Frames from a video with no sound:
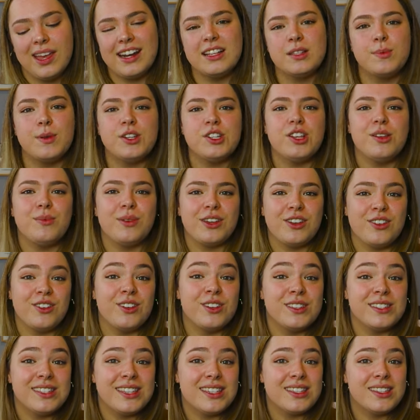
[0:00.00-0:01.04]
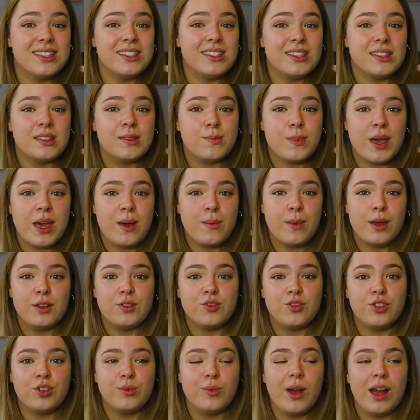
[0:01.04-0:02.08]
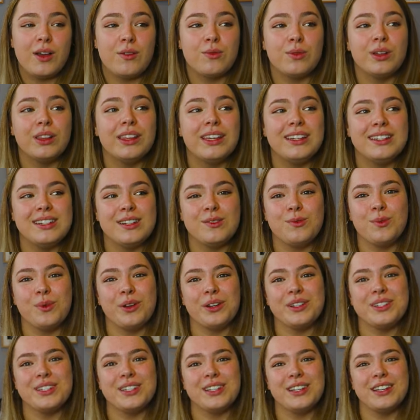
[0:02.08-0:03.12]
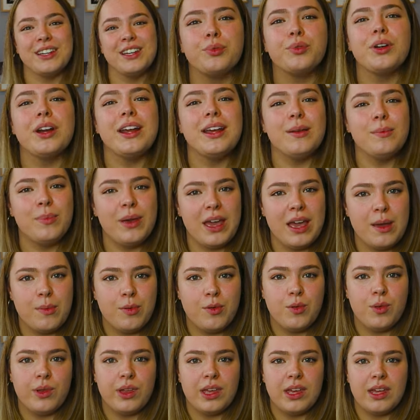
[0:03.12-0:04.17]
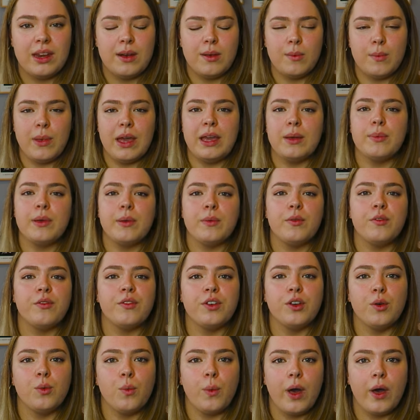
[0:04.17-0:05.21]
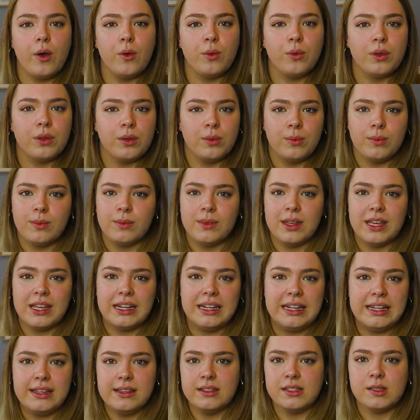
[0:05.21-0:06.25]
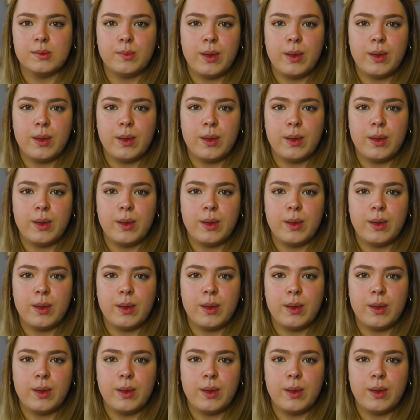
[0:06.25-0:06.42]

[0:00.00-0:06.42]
And especially because this is a spare bedroom, I really did want to bring people in and make people feel welcome in this